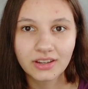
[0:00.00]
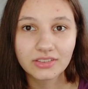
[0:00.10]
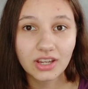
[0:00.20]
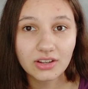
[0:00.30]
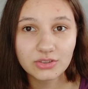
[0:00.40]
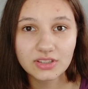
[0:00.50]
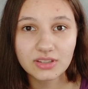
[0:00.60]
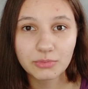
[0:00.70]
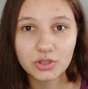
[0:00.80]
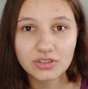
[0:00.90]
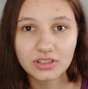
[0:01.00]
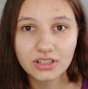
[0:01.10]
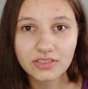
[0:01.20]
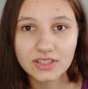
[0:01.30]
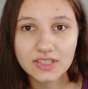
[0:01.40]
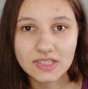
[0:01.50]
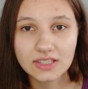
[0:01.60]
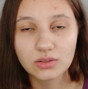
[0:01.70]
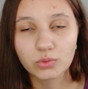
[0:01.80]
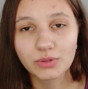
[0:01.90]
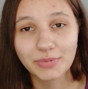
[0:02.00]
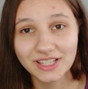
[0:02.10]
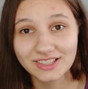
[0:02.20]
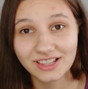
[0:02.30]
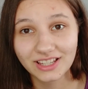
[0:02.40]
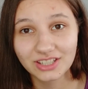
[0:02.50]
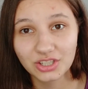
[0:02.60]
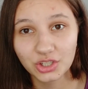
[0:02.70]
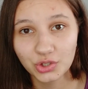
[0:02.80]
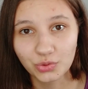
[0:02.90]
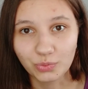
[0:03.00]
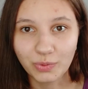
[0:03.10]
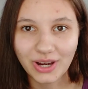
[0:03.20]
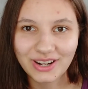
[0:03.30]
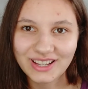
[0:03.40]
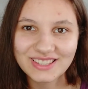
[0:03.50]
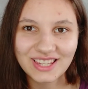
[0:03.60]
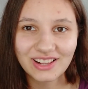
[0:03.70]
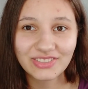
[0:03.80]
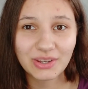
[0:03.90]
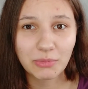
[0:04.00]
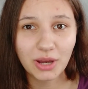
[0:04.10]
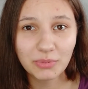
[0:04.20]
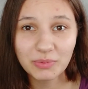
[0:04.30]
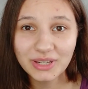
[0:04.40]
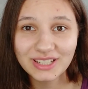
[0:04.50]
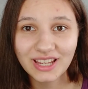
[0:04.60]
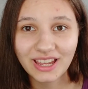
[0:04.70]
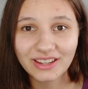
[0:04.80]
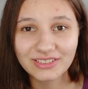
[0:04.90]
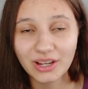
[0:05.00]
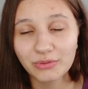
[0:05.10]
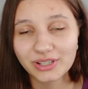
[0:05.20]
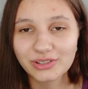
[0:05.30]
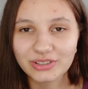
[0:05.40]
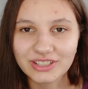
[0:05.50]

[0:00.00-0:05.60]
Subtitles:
The houses I'm using in this scene were pixelated too, but I scaled them up a bit and now they look